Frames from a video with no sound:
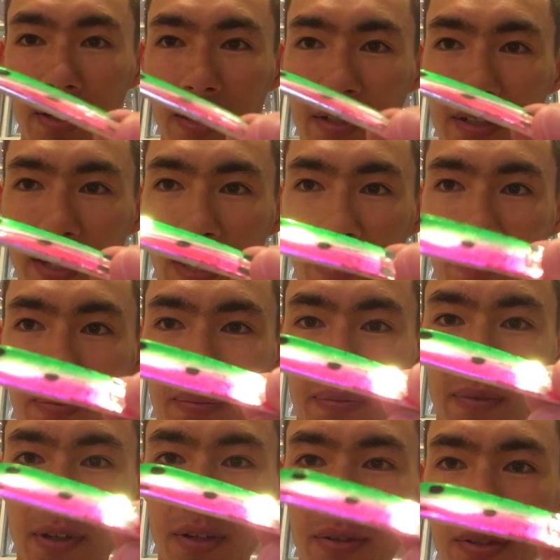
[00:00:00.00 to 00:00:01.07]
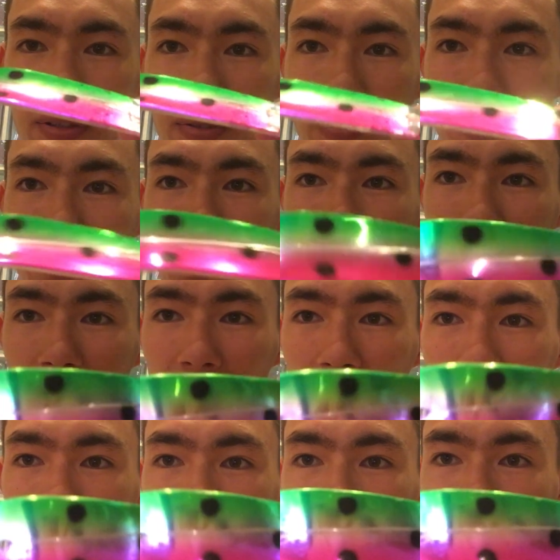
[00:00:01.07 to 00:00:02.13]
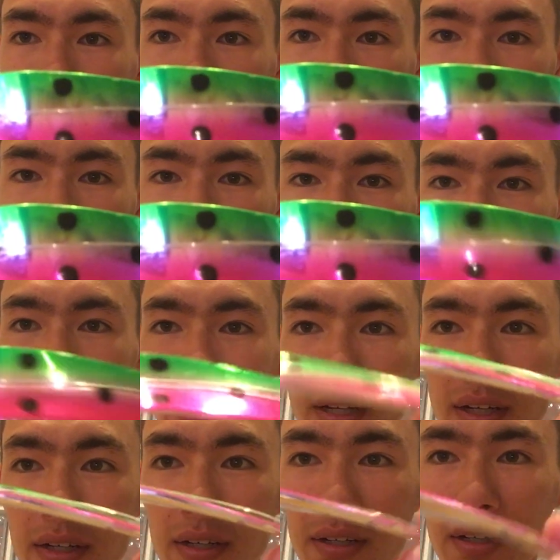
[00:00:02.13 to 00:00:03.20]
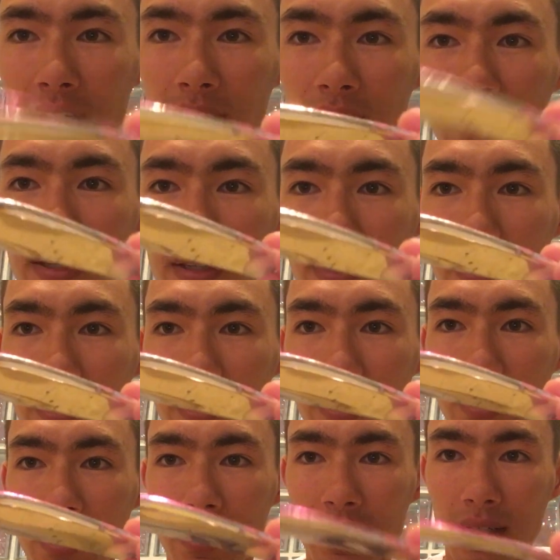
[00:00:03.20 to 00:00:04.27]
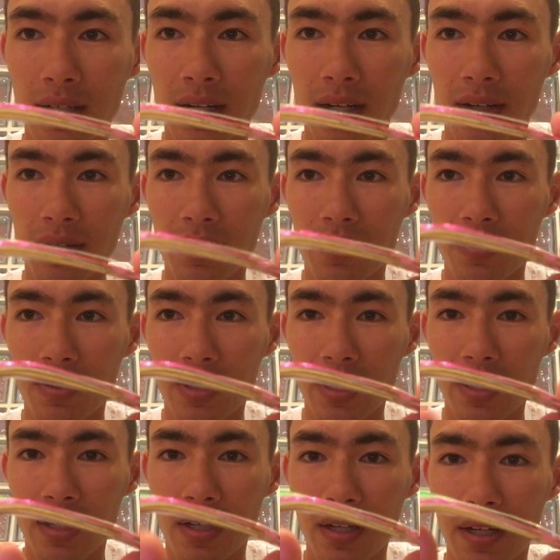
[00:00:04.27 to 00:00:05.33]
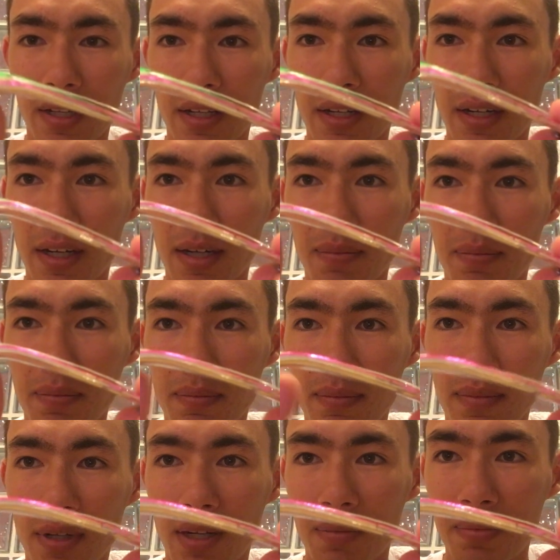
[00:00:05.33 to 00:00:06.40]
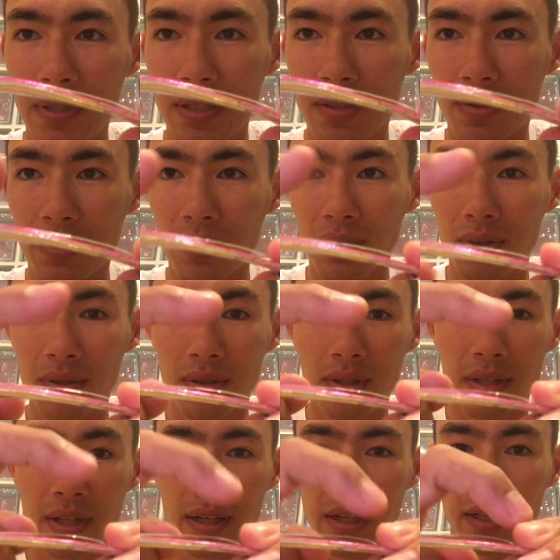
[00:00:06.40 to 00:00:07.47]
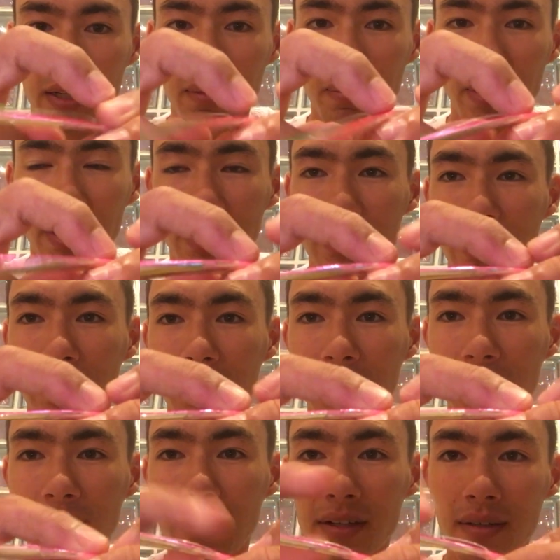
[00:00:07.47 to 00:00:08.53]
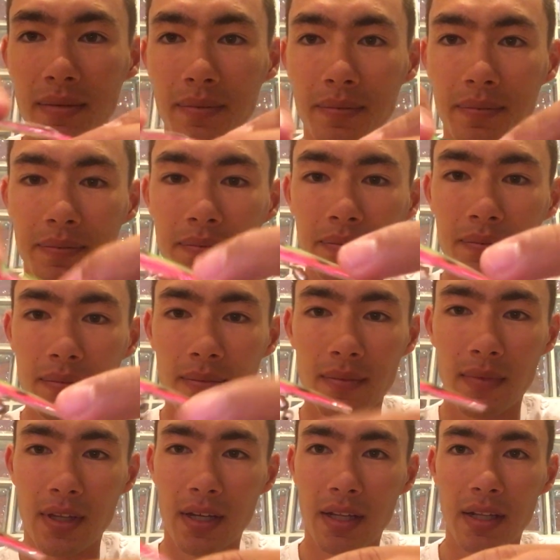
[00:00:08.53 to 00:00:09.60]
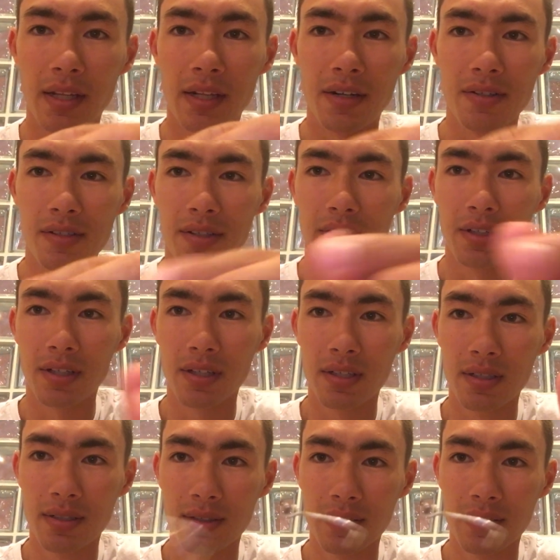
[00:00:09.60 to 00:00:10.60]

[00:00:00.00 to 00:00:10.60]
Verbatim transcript: on the top, goes through this first hole, and then underneath, down through here, and then up, up this hole, and then back down here and then there's the hook.